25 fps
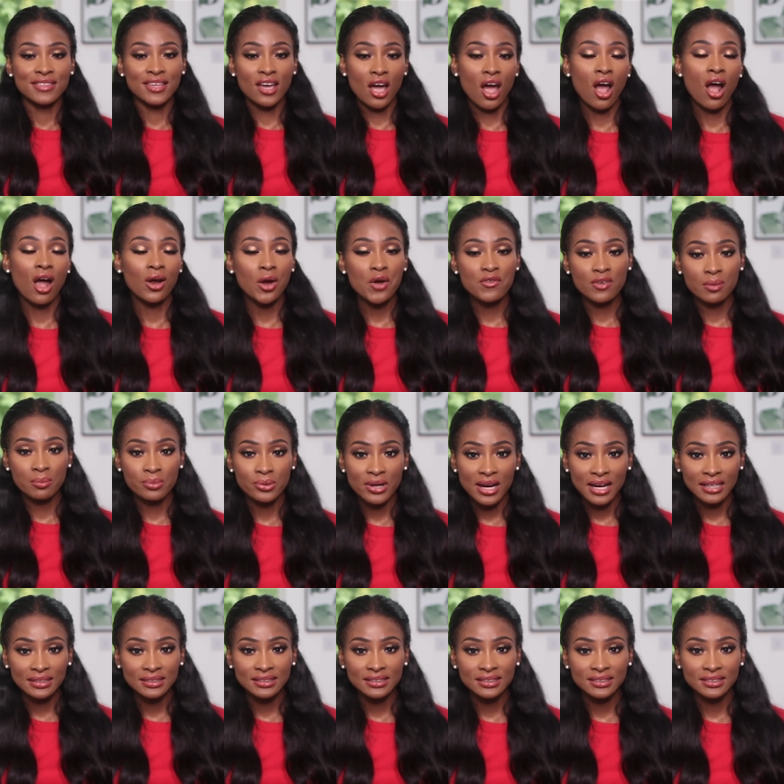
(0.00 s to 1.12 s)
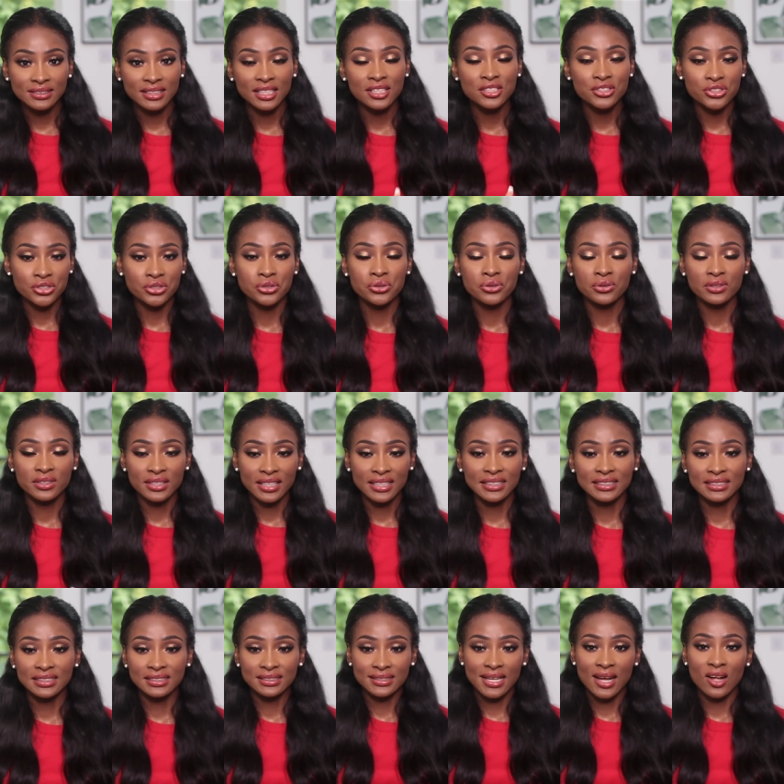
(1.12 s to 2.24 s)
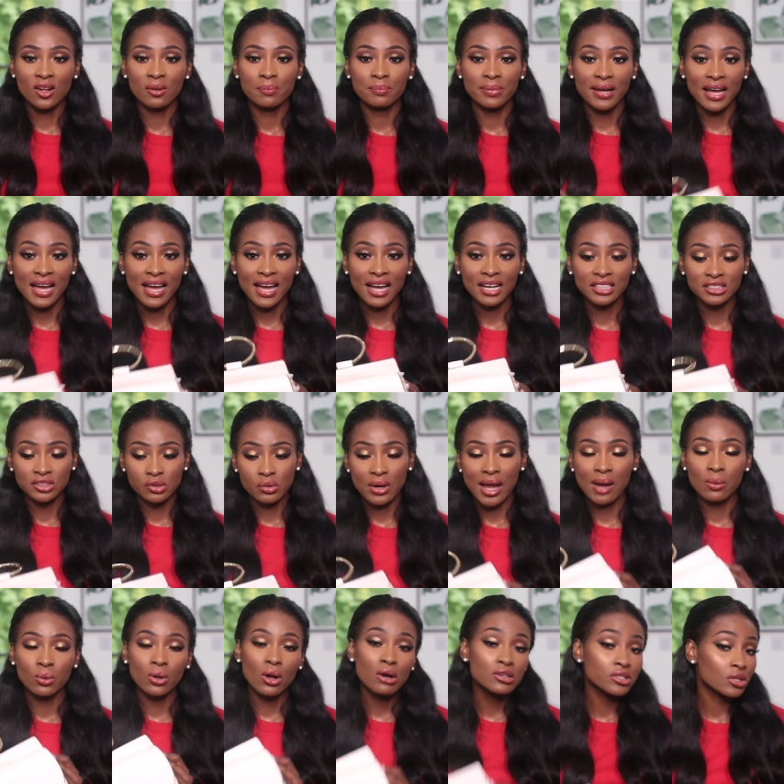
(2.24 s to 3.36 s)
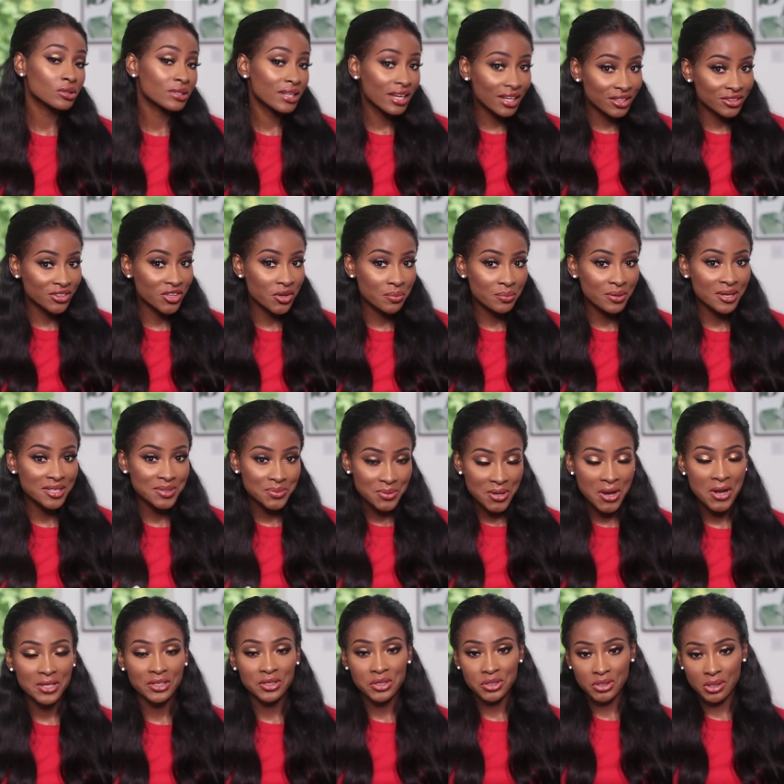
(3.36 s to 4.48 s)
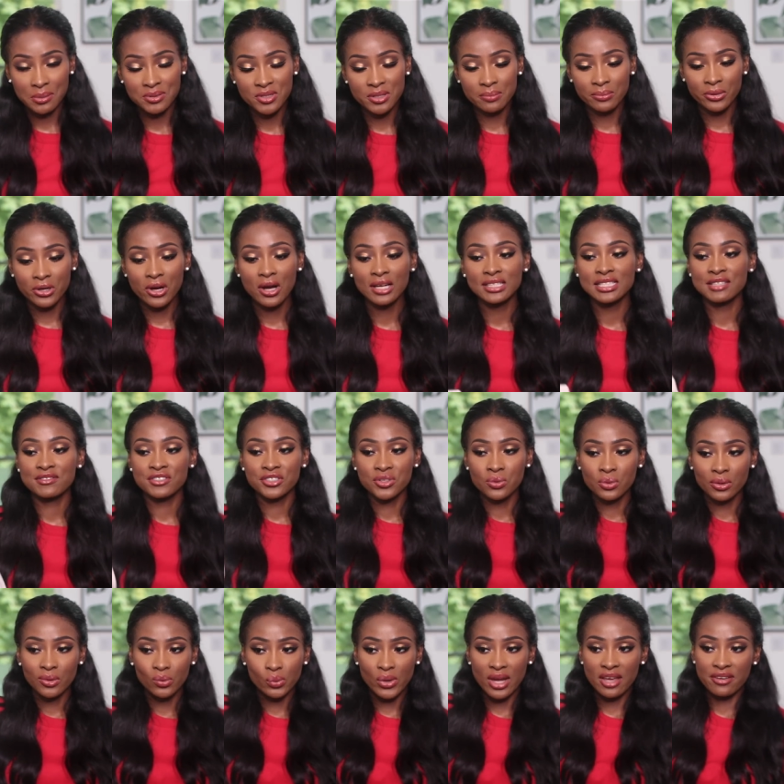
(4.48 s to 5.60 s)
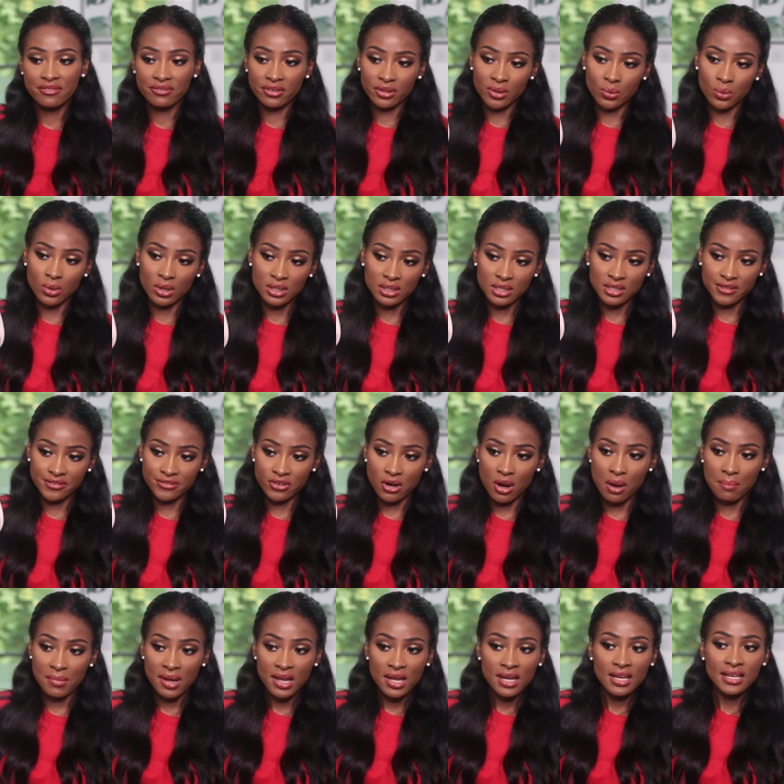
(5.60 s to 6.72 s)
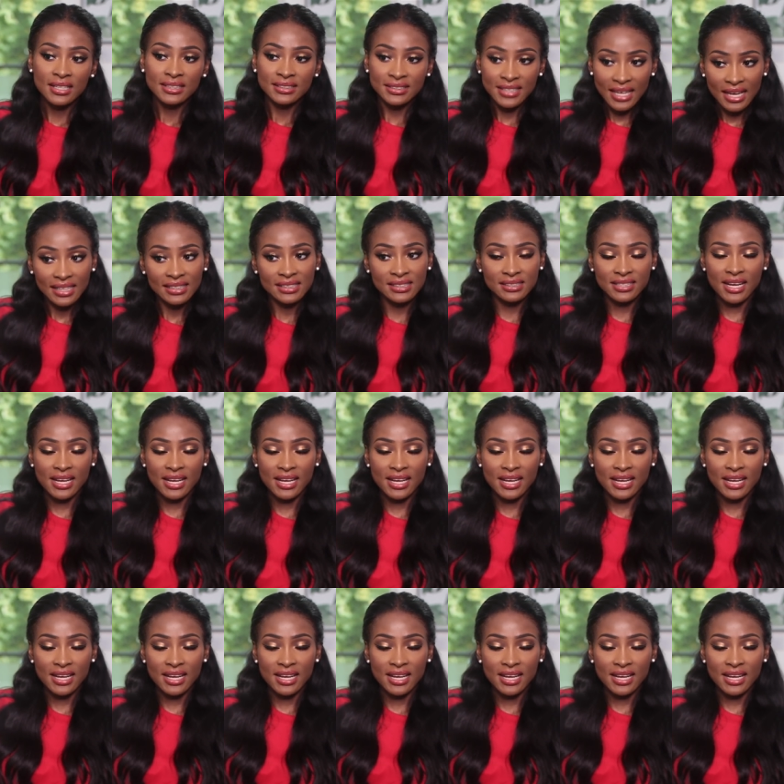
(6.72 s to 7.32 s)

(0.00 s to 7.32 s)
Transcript: there are other brands that do this style bag so i will also link them as well in the description box if you don't want to wait for the ones from yes